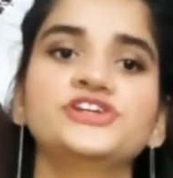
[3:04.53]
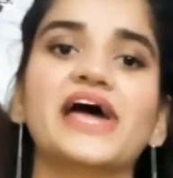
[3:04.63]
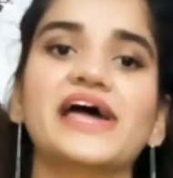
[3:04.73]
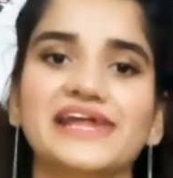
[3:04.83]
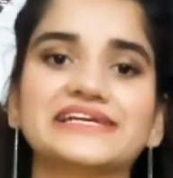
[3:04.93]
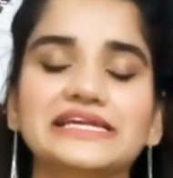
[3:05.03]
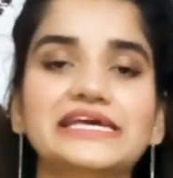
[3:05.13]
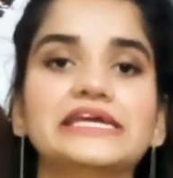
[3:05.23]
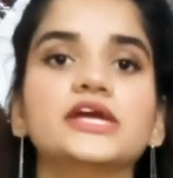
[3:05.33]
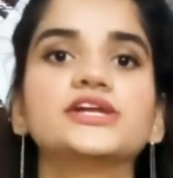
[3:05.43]
directly
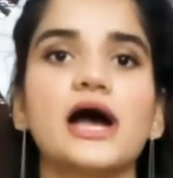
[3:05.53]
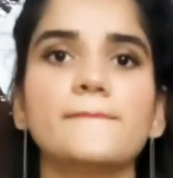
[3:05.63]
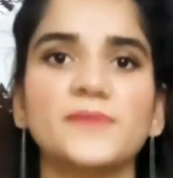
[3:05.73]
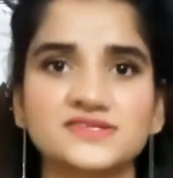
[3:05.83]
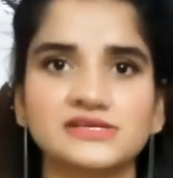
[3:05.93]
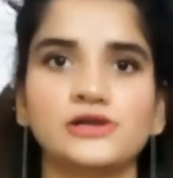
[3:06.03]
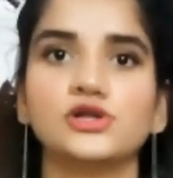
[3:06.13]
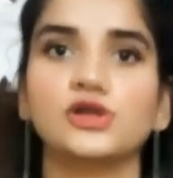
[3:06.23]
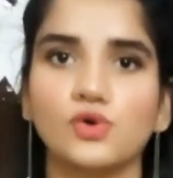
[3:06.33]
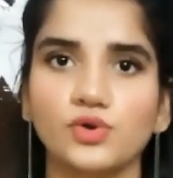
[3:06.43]
heat a muscle
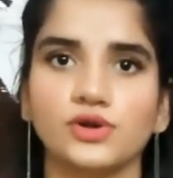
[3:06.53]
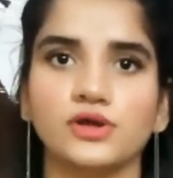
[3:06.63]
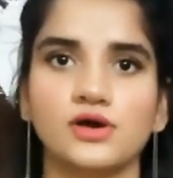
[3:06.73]
alone,